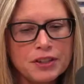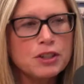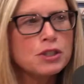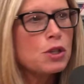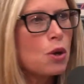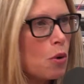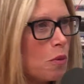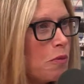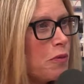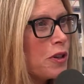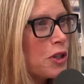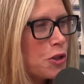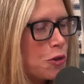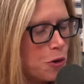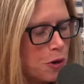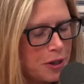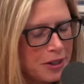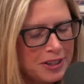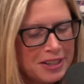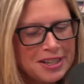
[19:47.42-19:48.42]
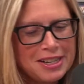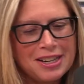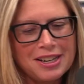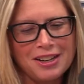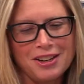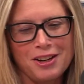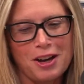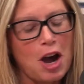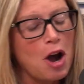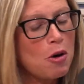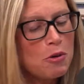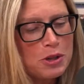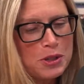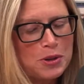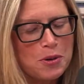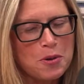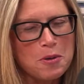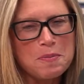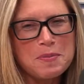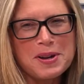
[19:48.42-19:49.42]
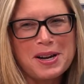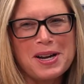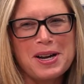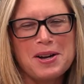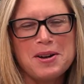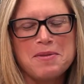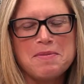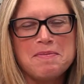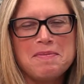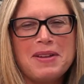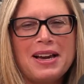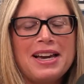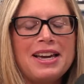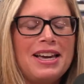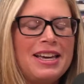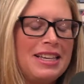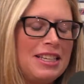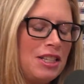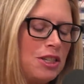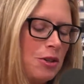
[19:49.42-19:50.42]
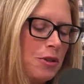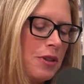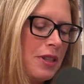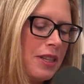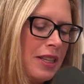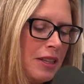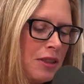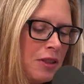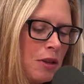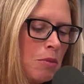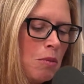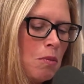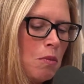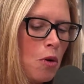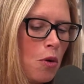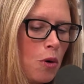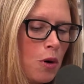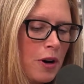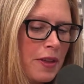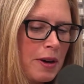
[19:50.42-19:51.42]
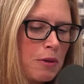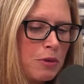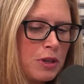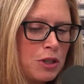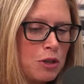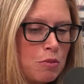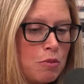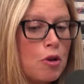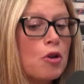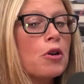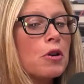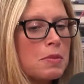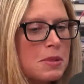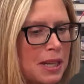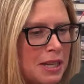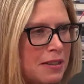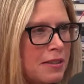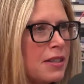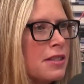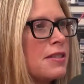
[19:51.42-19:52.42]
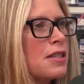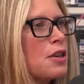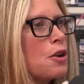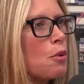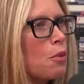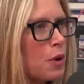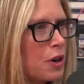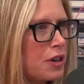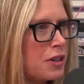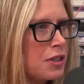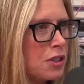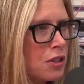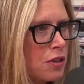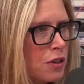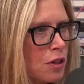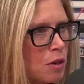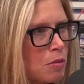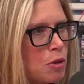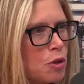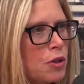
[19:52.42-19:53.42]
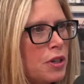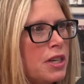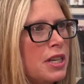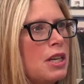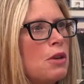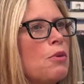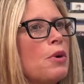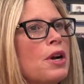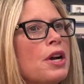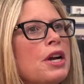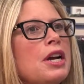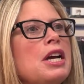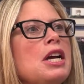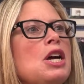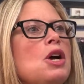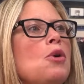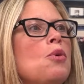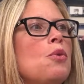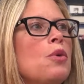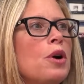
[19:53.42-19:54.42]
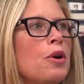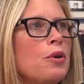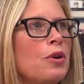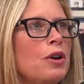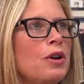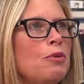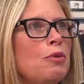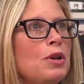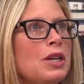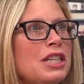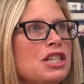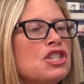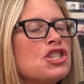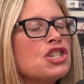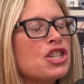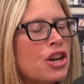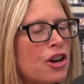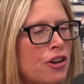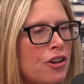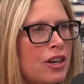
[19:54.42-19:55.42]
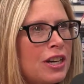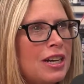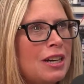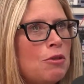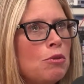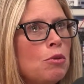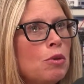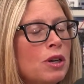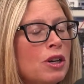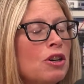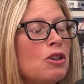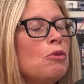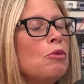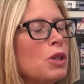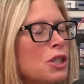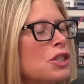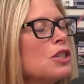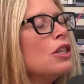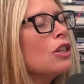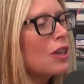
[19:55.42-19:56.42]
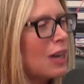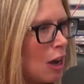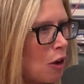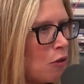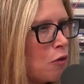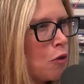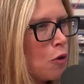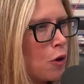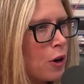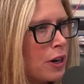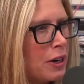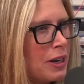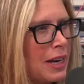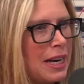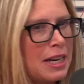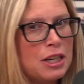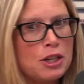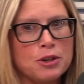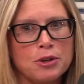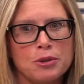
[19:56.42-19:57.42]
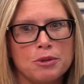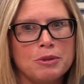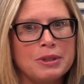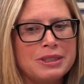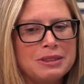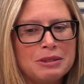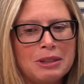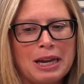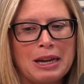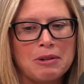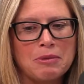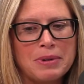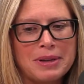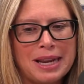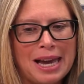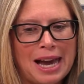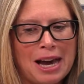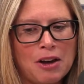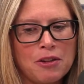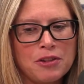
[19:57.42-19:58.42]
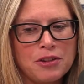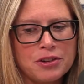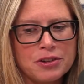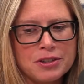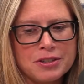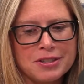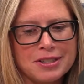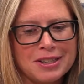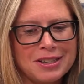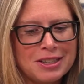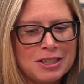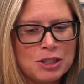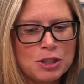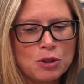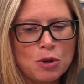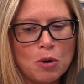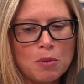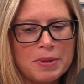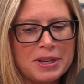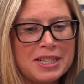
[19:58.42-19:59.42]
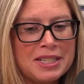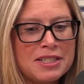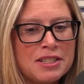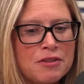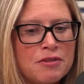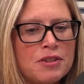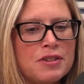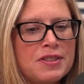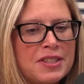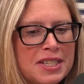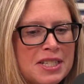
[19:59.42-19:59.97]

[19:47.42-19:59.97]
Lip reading: hope for sure. Always hope. The more that we do programs like this and awareness to the community, where we're really sharing what to look out for, and how there's so many different things